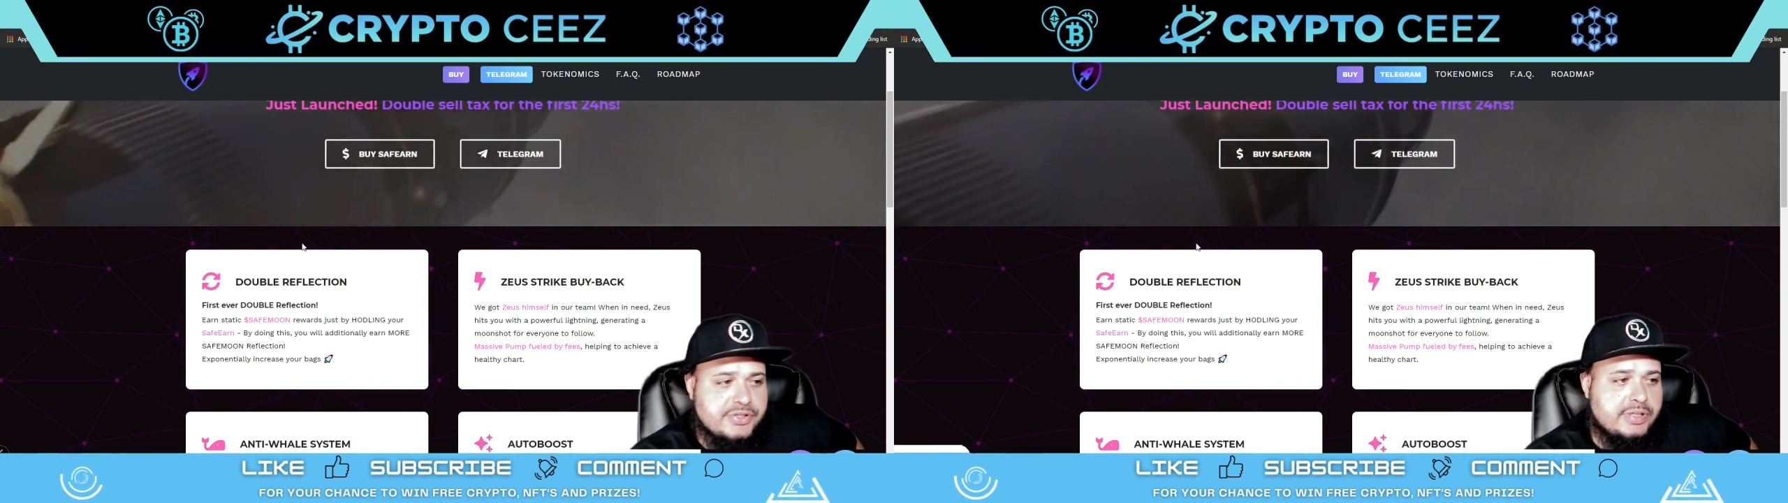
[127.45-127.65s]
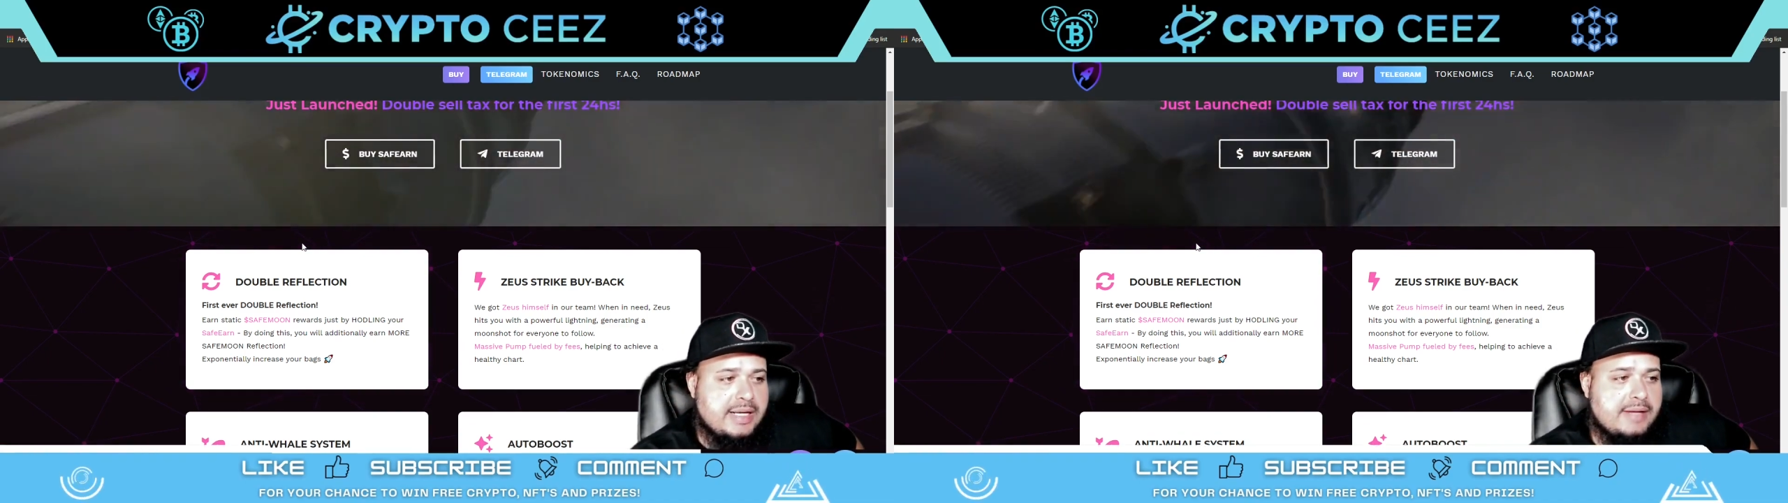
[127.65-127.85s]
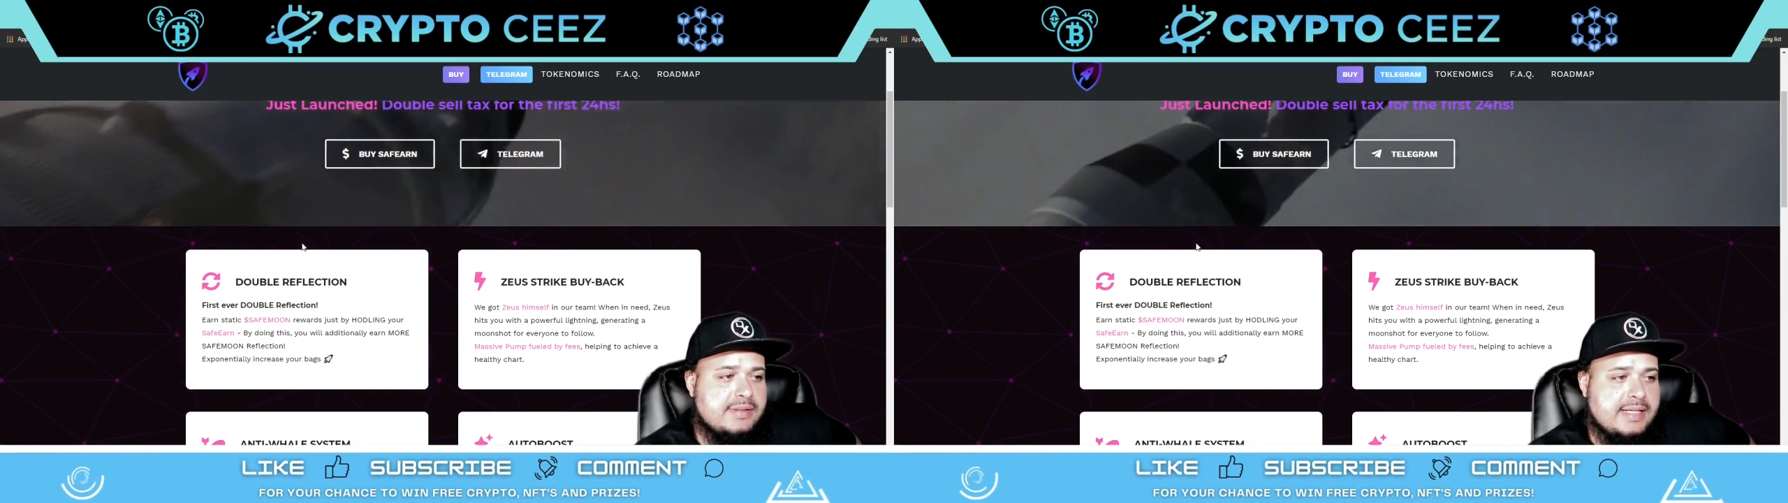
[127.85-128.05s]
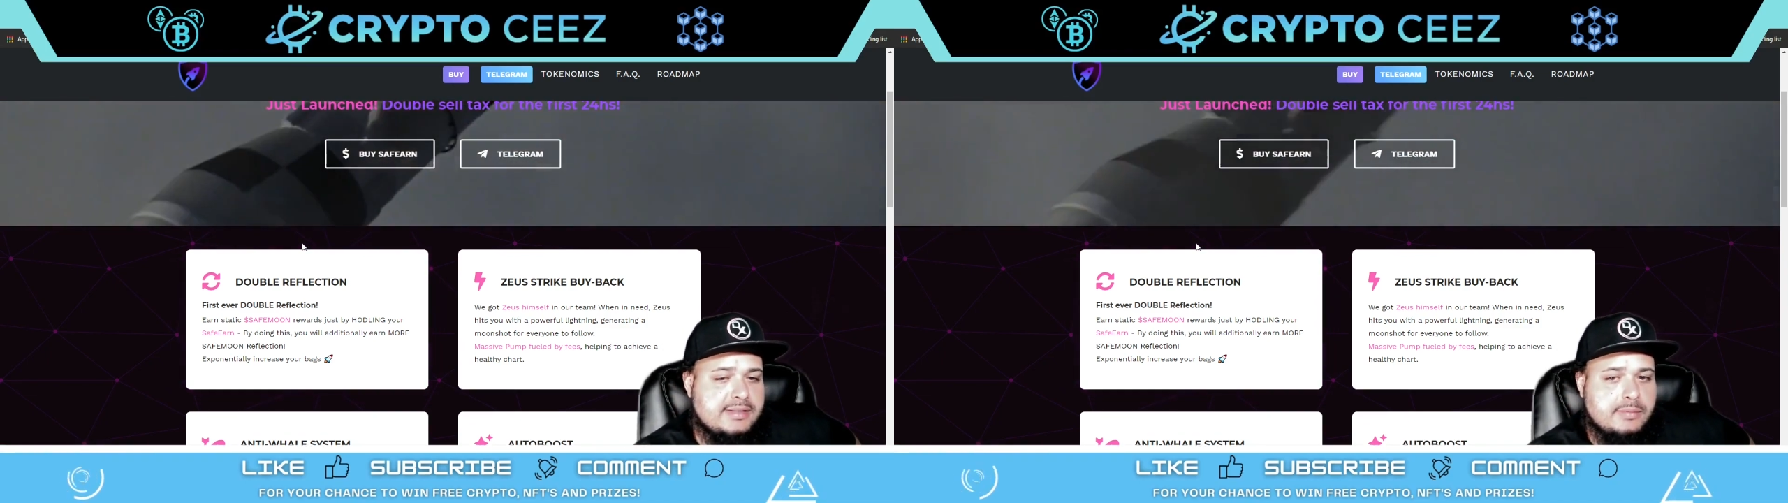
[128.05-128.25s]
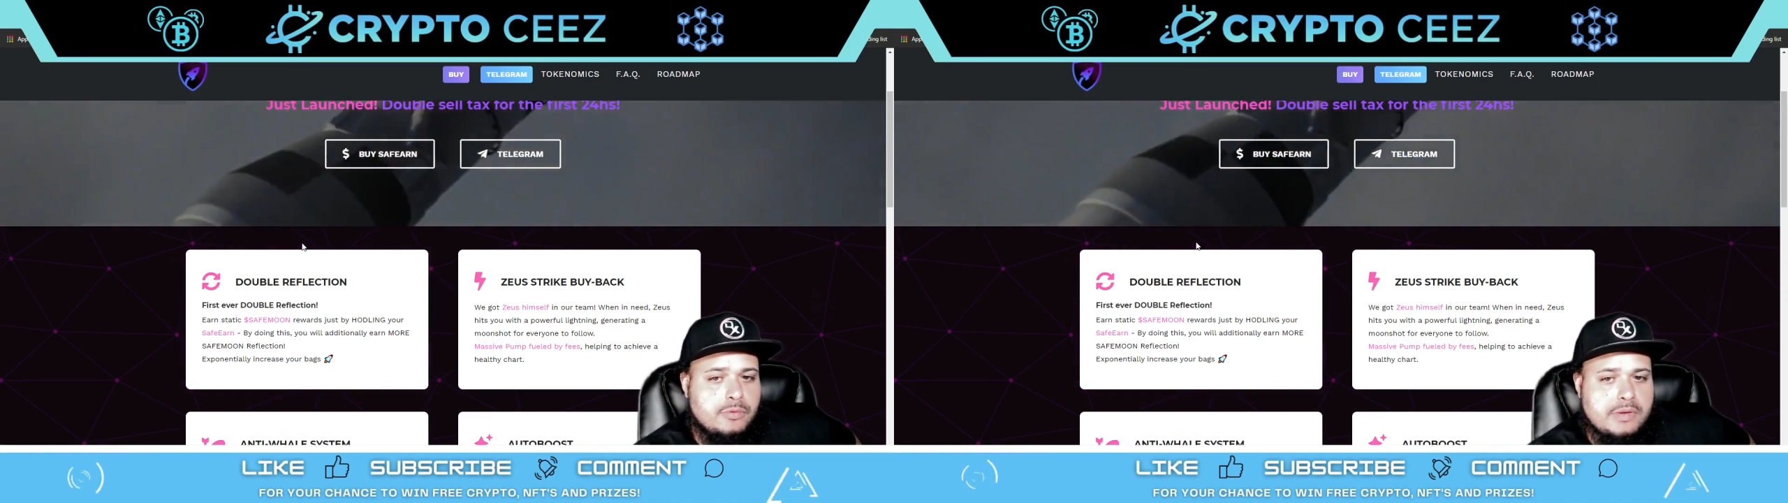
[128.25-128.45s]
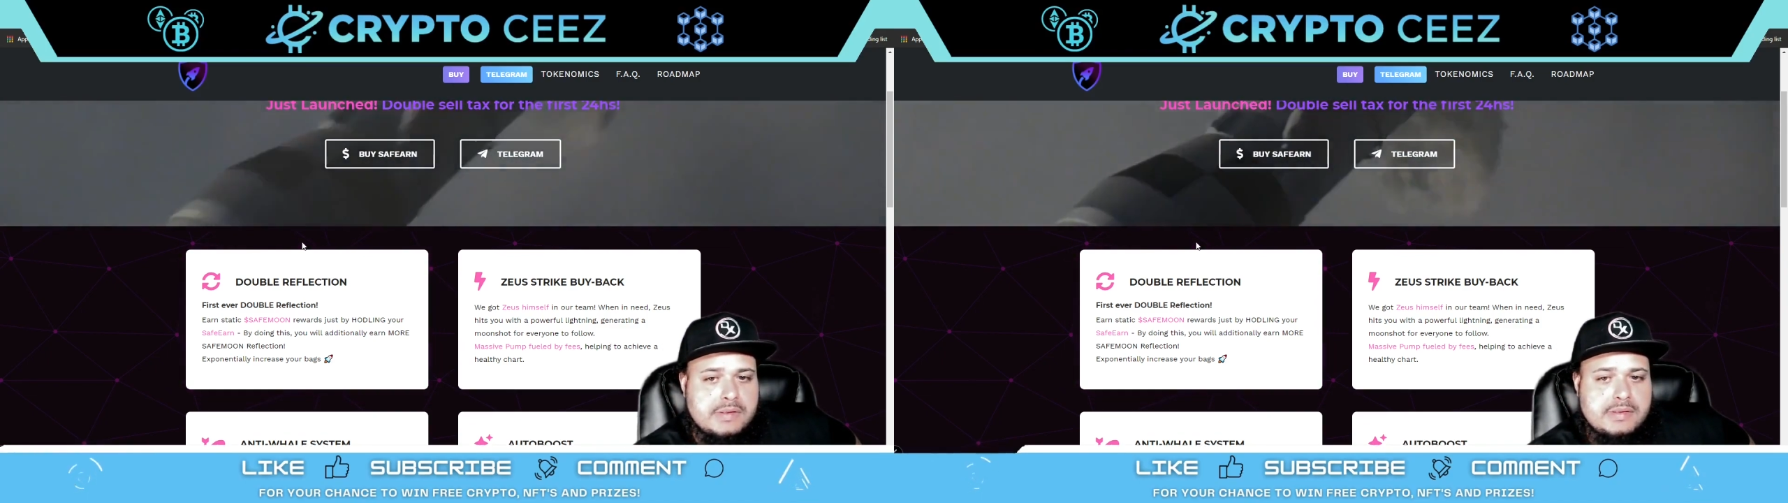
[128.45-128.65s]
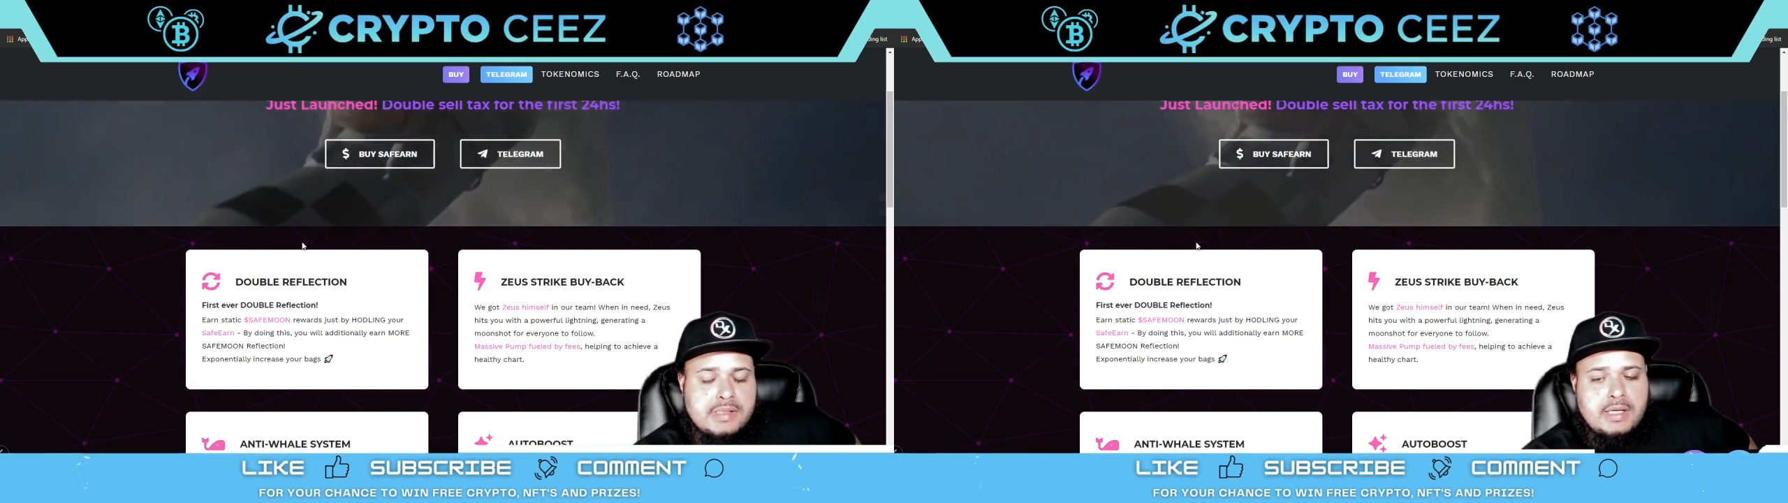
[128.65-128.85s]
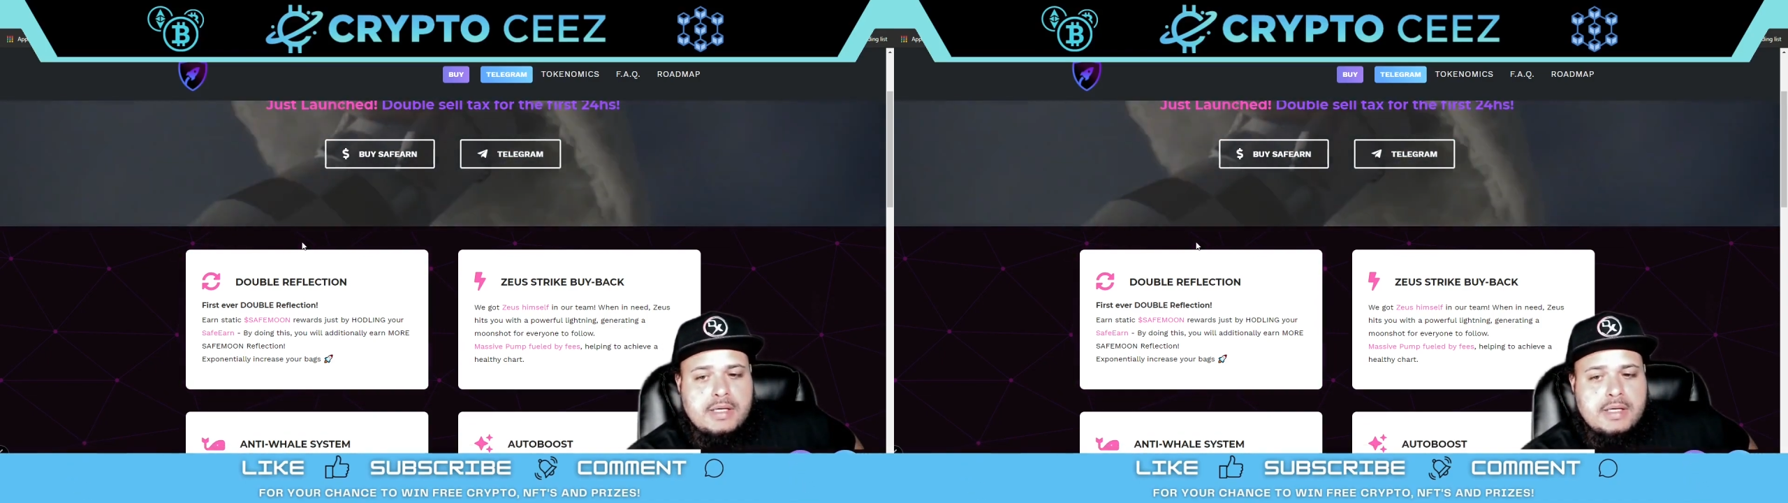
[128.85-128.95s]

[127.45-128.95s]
you're gonna have to take some risks.